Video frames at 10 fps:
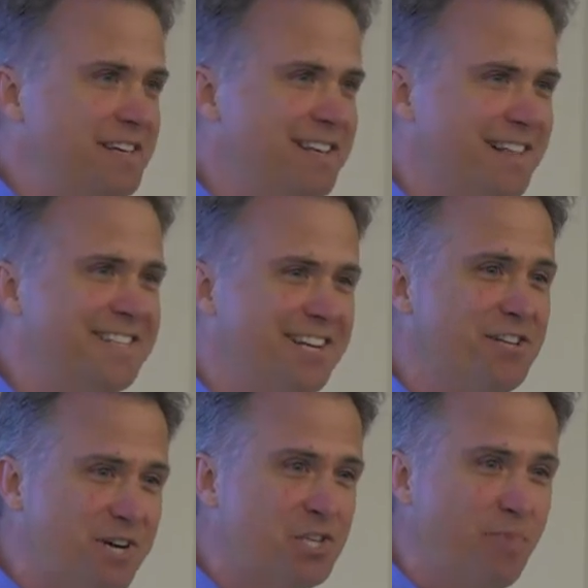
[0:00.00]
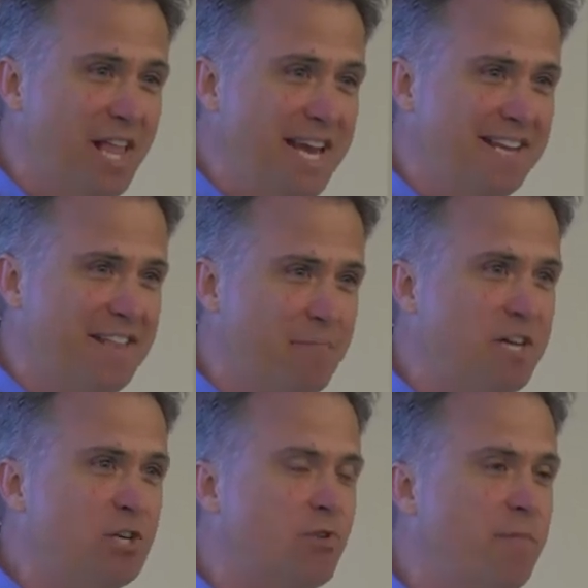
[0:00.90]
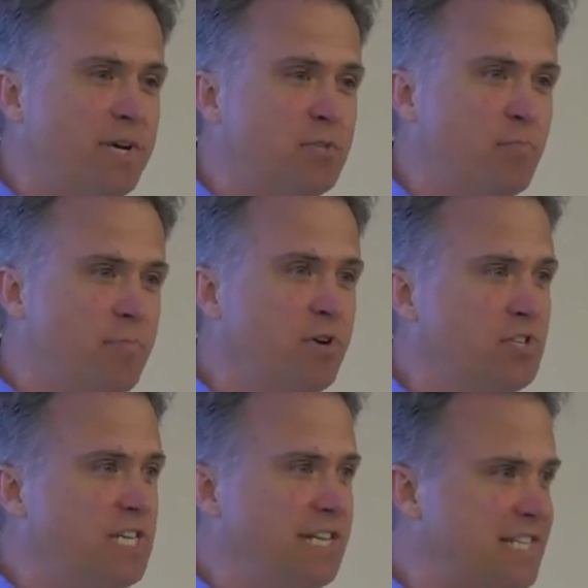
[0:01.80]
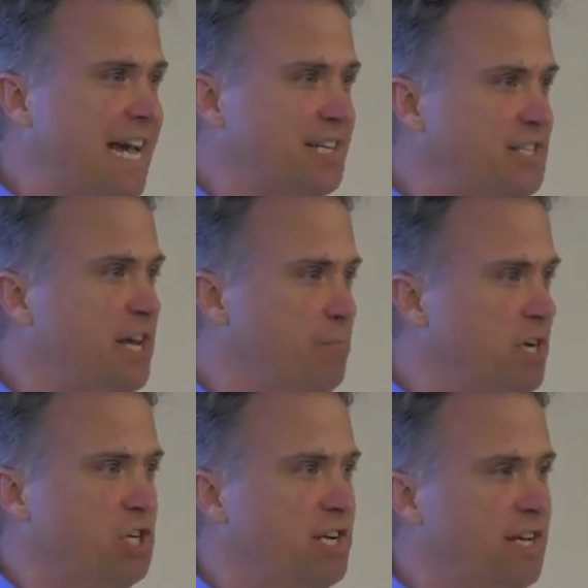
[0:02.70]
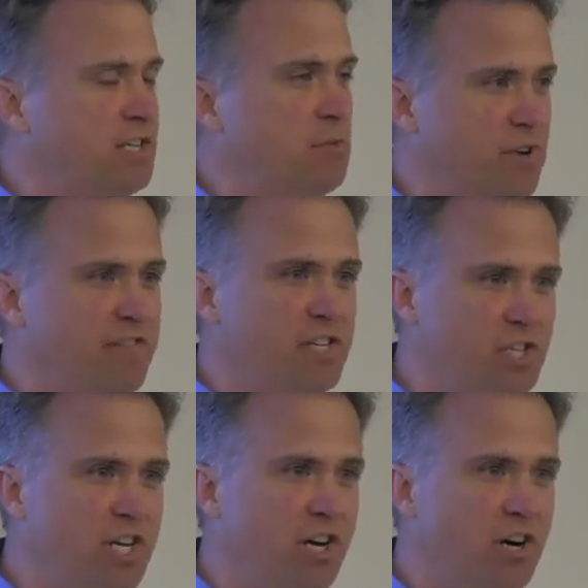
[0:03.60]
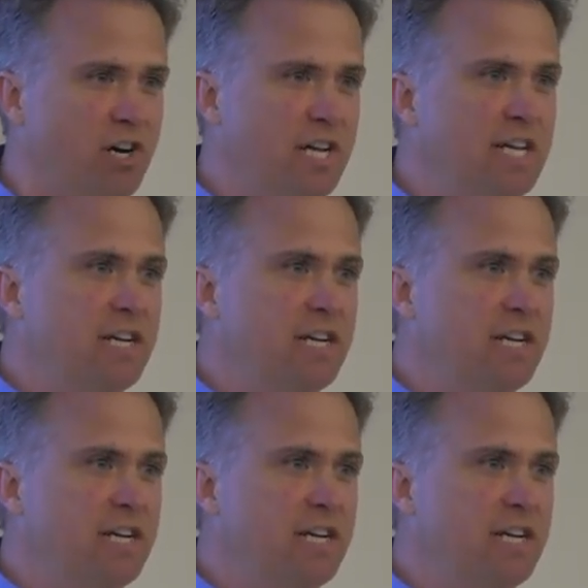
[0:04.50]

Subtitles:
Until you explain to them that Trump has proposed the exact same budget as the previous year,